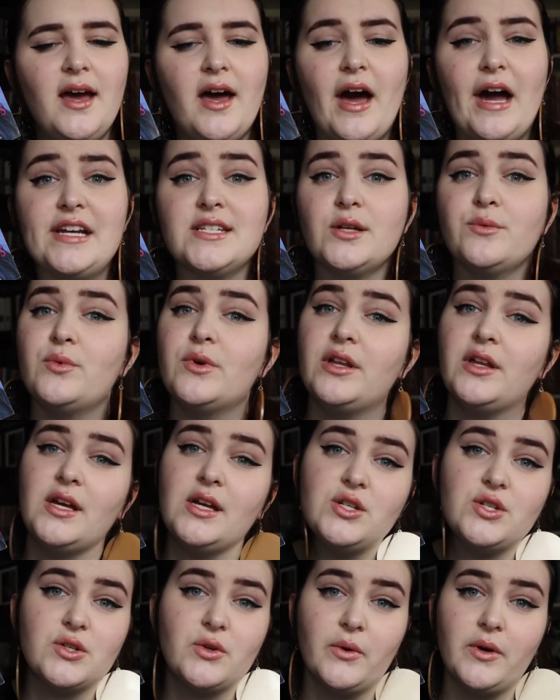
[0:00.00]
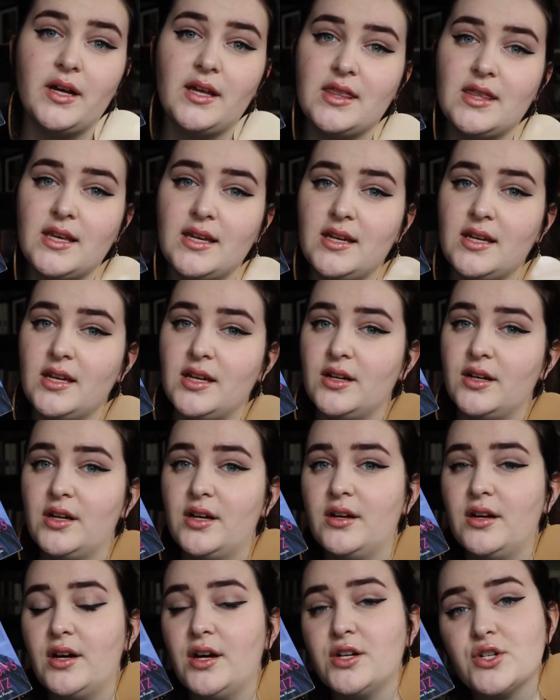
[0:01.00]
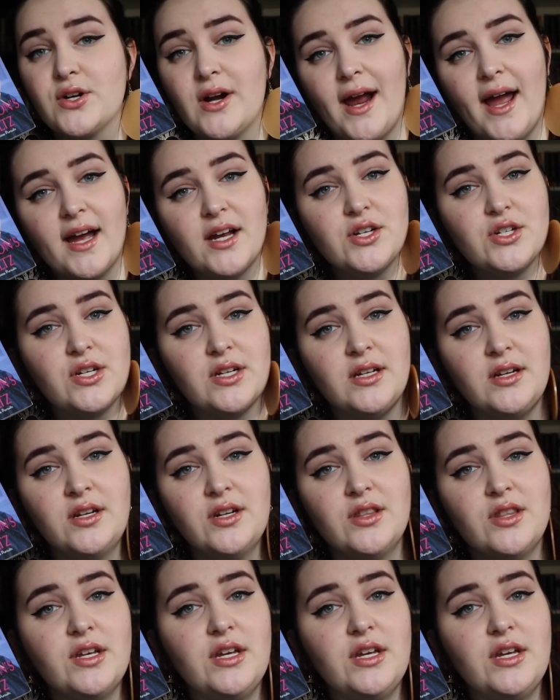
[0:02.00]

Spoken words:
I did really enjoy the attraction